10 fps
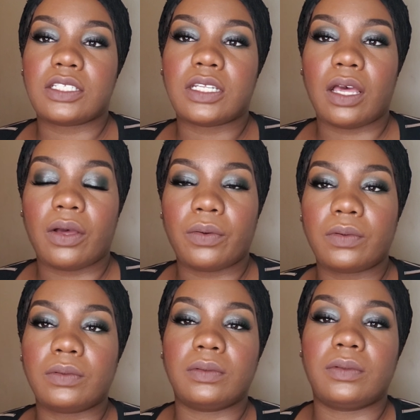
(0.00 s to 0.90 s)

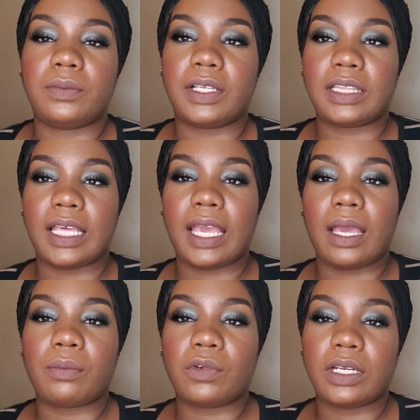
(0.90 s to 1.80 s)
So with
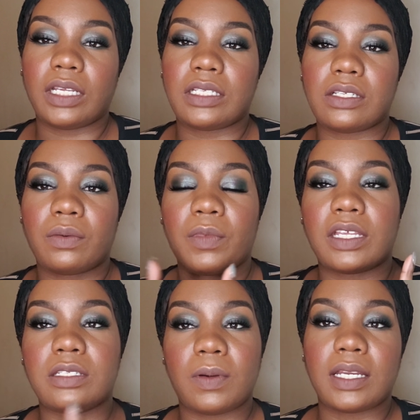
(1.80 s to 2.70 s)
that, I'm going to insert
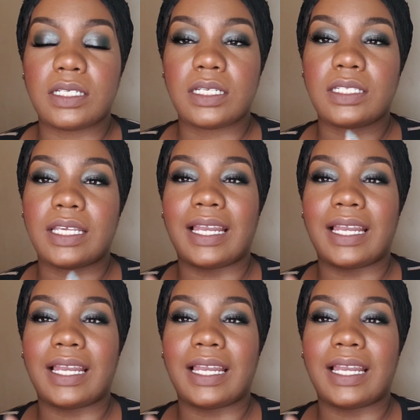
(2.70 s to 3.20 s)
my swatches,